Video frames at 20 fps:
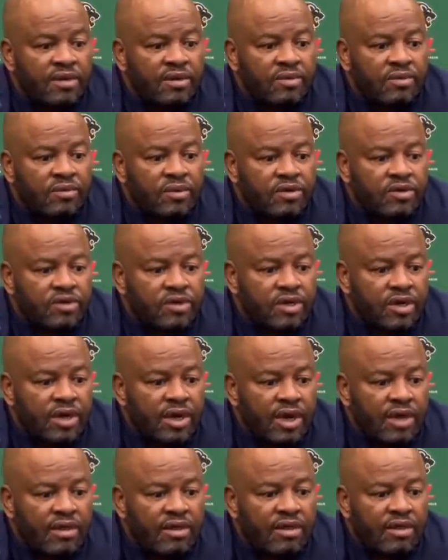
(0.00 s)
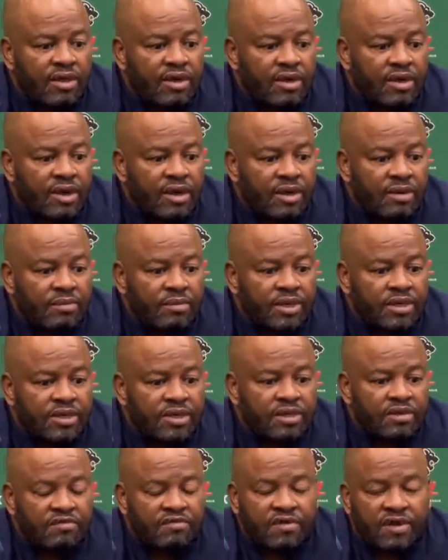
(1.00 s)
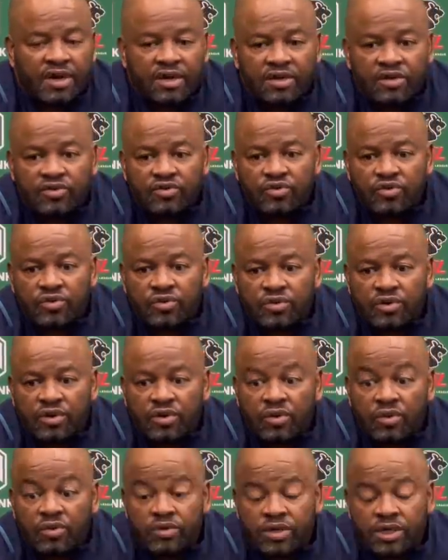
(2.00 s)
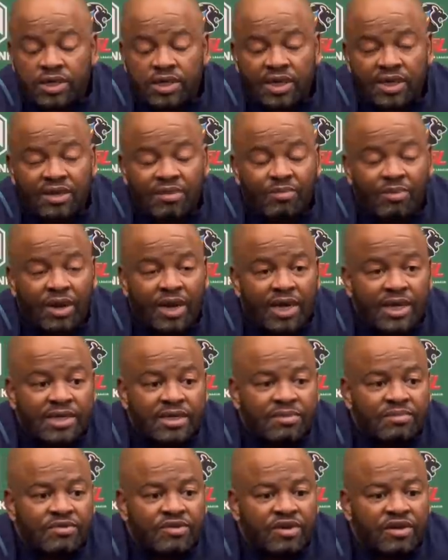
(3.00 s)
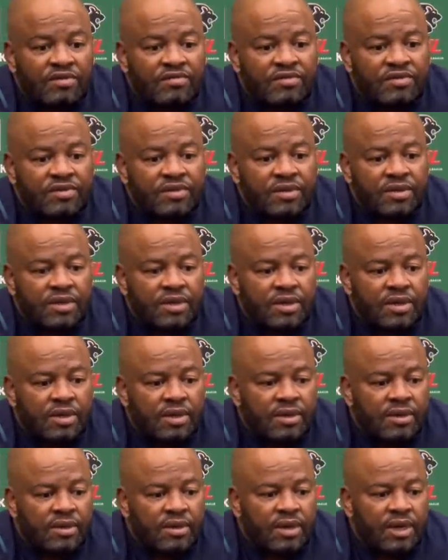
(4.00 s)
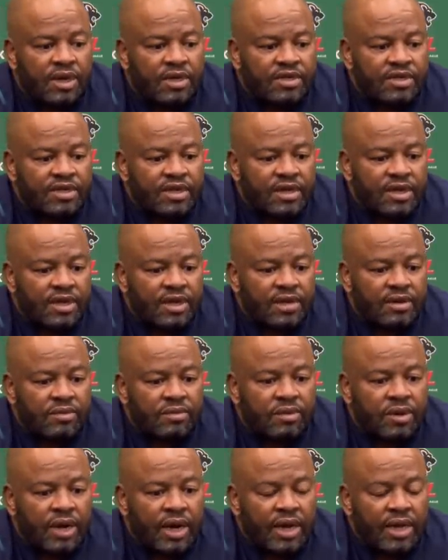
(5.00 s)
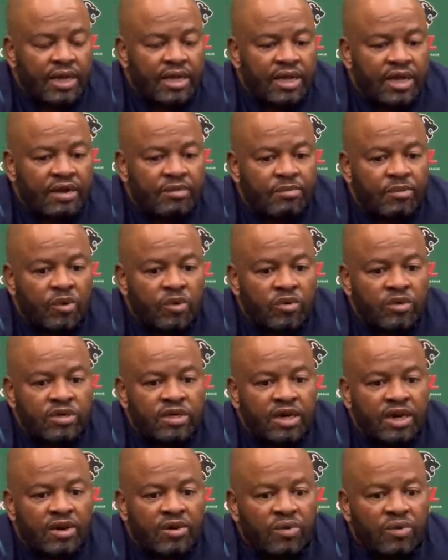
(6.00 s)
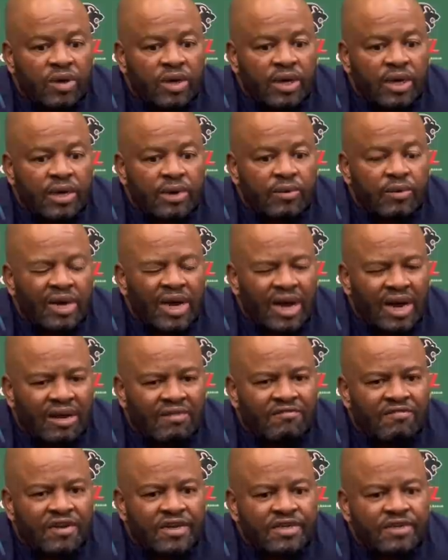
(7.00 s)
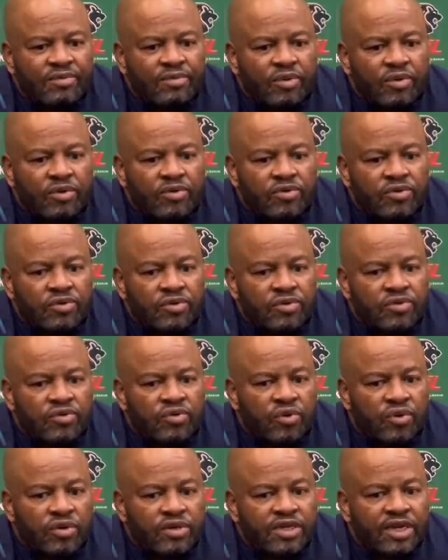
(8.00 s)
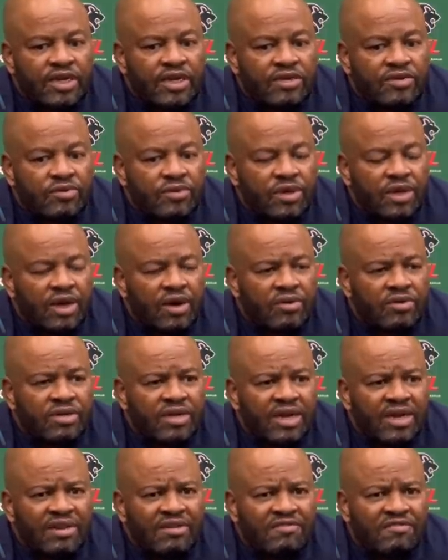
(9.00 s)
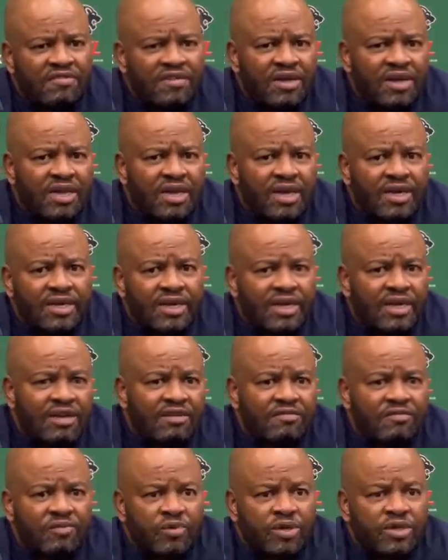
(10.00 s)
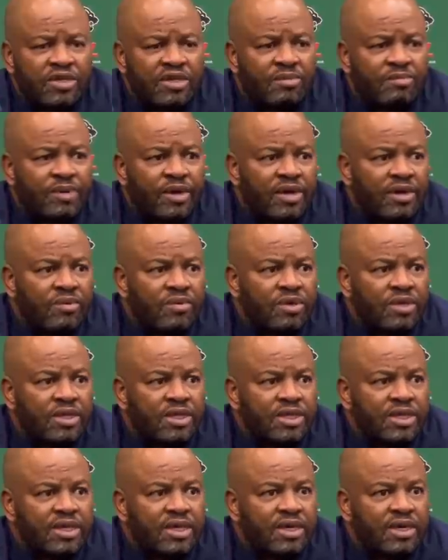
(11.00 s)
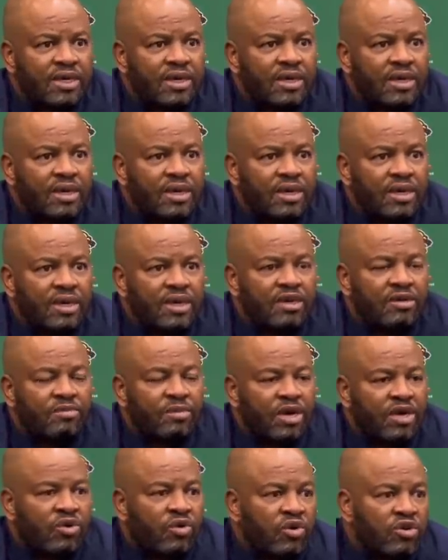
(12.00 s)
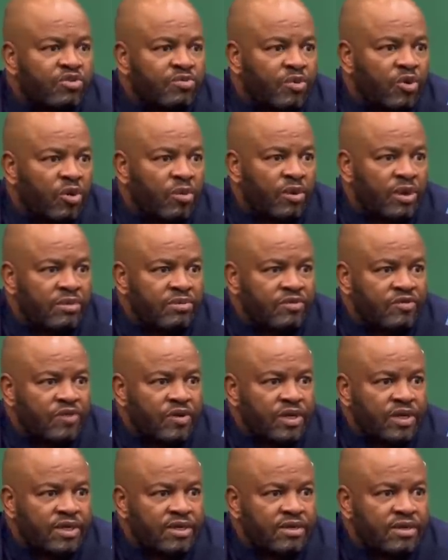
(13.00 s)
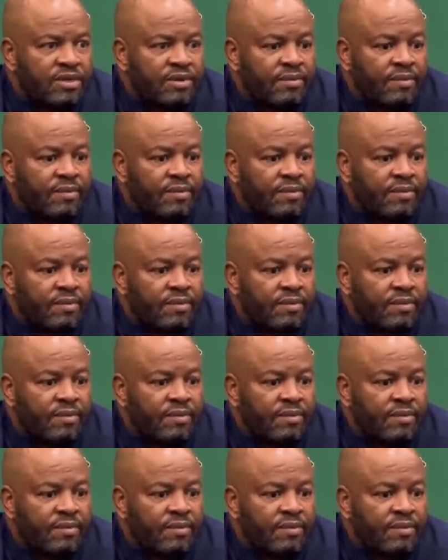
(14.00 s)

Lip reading: which I think I must give credit to the coaches and the players themselves, that we are in that mode now where we are comfortable to rotate without any fear that if we're tampering with this thing, it might cause problems for us.